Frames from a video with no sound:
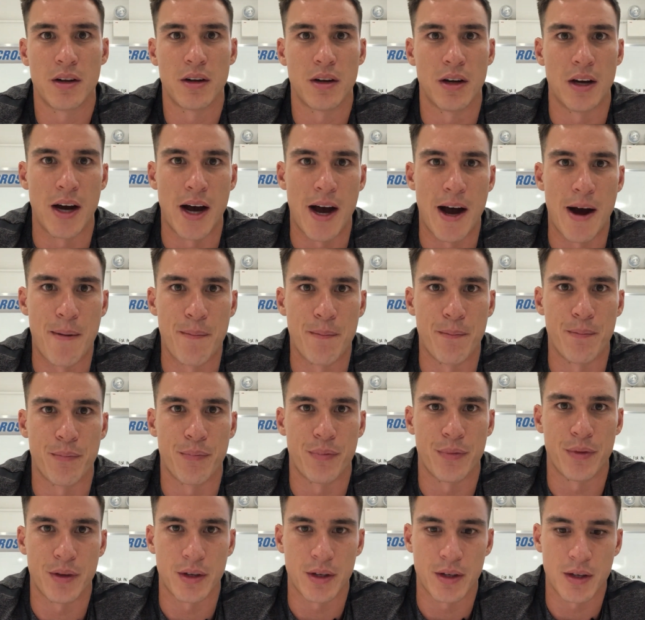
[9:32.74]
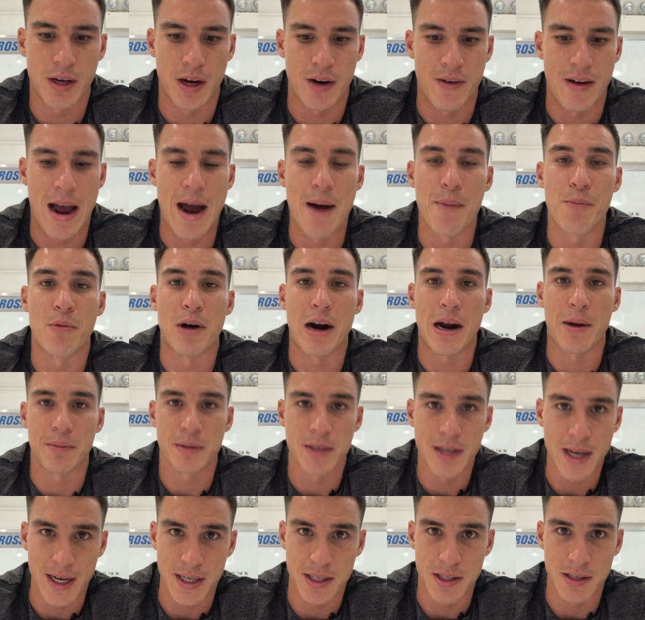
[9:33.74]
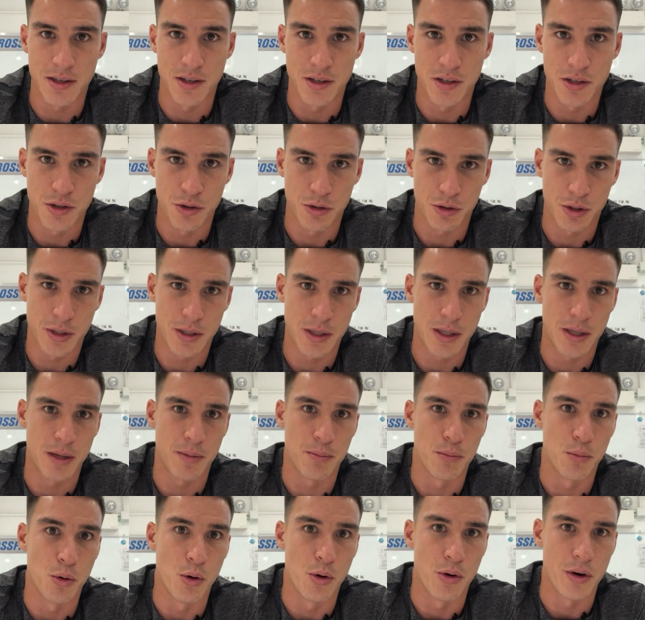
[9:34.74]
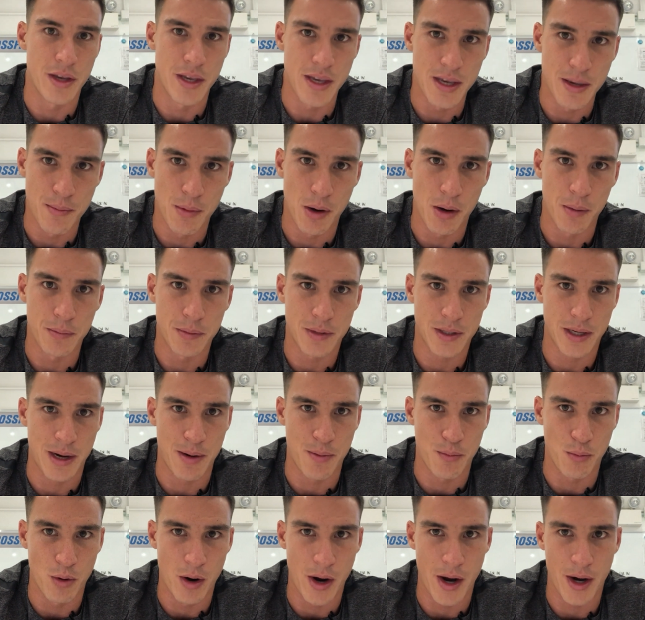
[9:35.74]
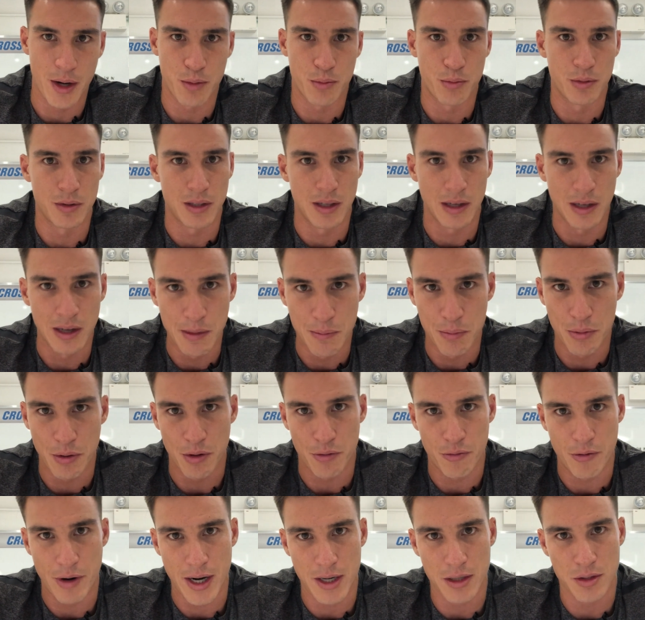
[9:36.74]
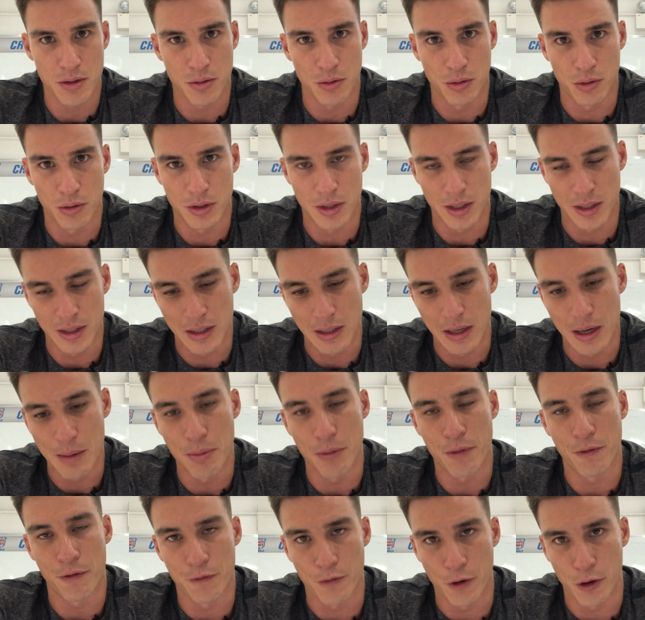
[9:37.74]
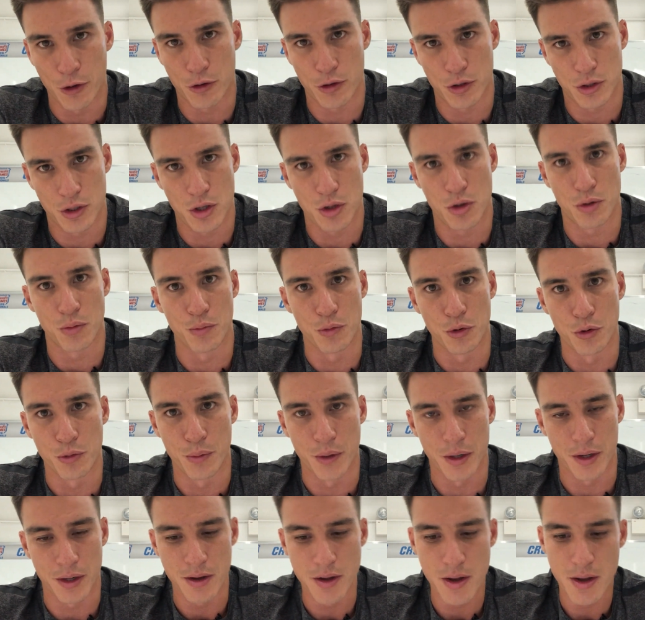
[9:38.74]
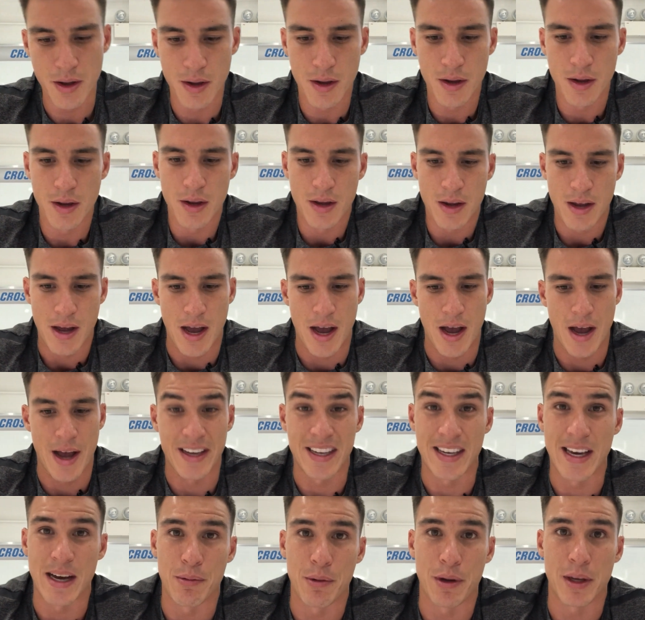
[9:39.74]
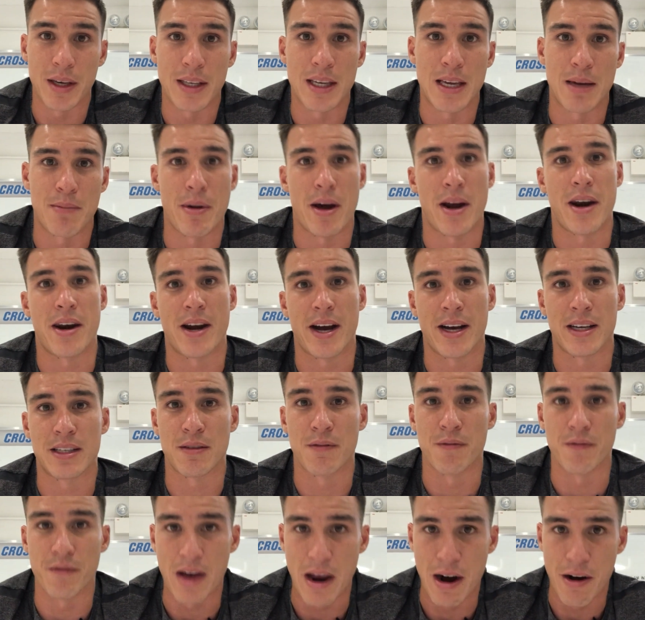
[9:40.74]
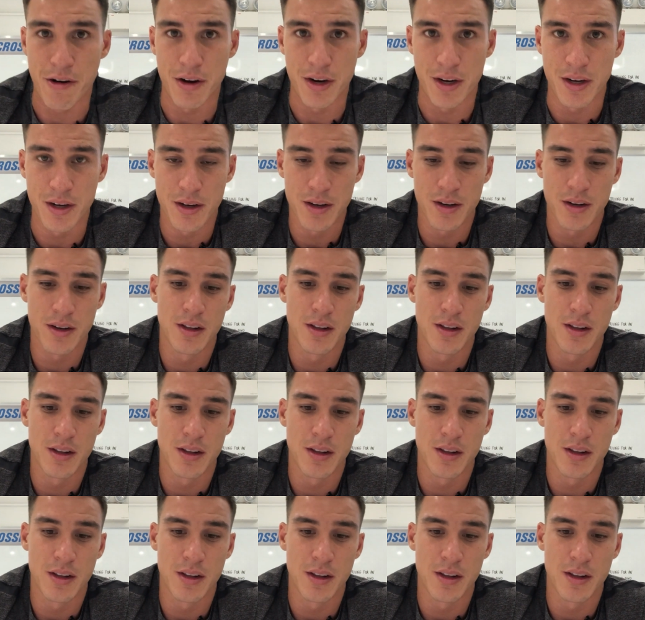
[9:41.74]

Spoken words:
kind of AMRAP testers. You'll see more EMOM type work with deliberate rest or a deliberate focus in your movement. Again, we're going to keep that nice and varied.